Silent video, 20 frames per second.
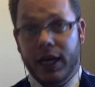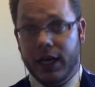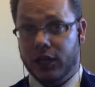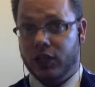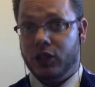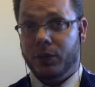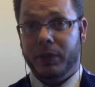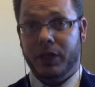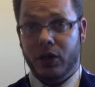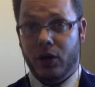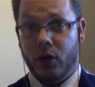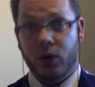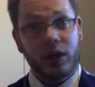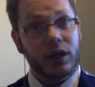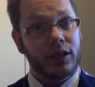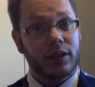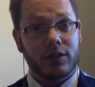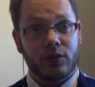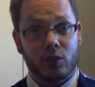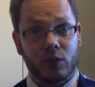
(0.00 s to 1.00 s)
It should be
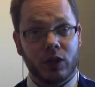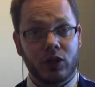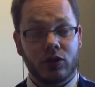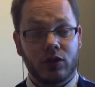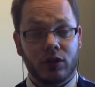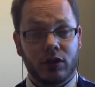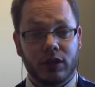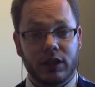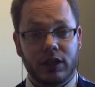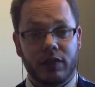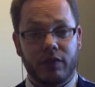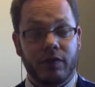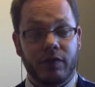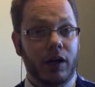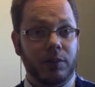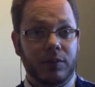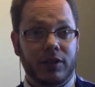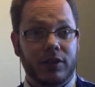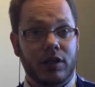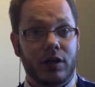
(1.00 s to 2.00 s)
noted it's originally
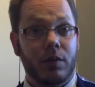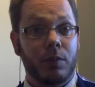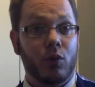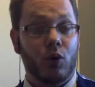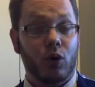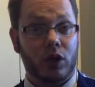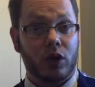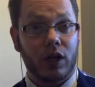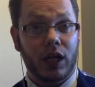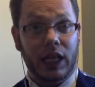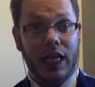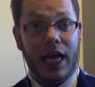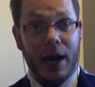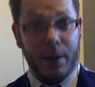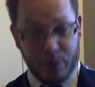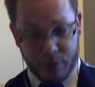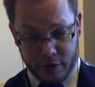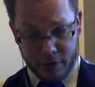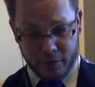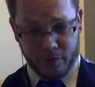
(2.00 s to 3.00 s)
developed as a more
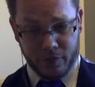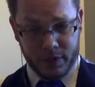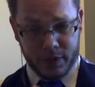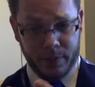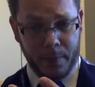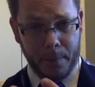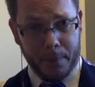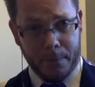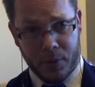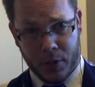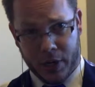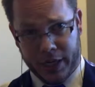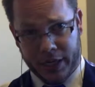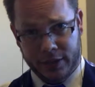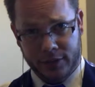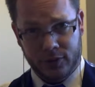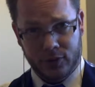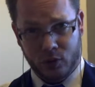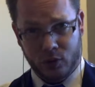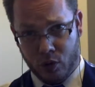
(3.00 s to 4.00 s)
collaborative
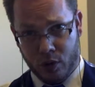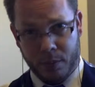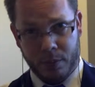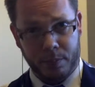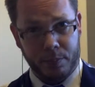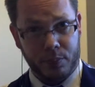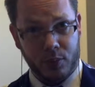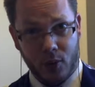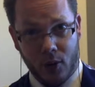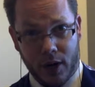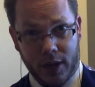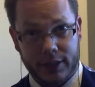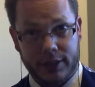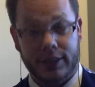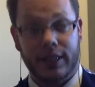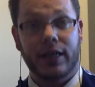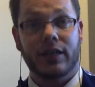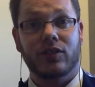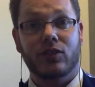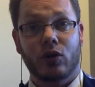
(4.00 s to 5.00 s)
brainstorm
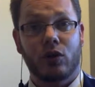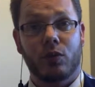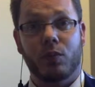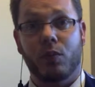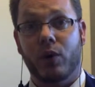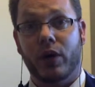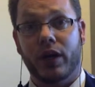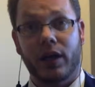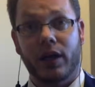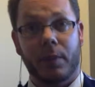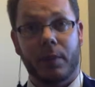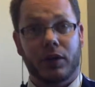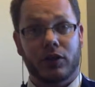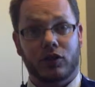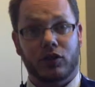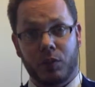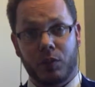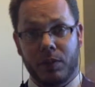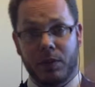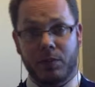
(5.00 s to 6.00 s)
process. So you'd bring a
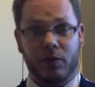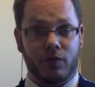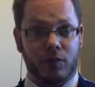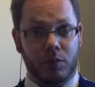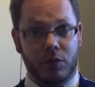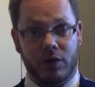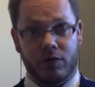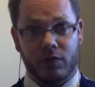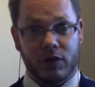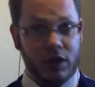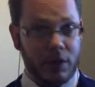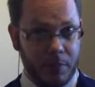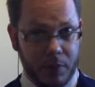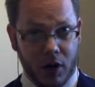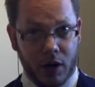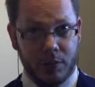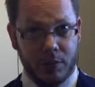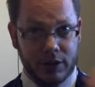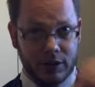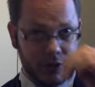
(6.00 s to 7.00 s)
bunch of people from different
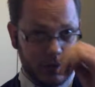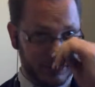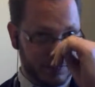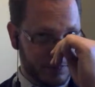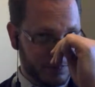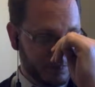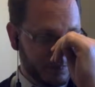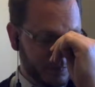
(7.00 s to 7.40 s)
departments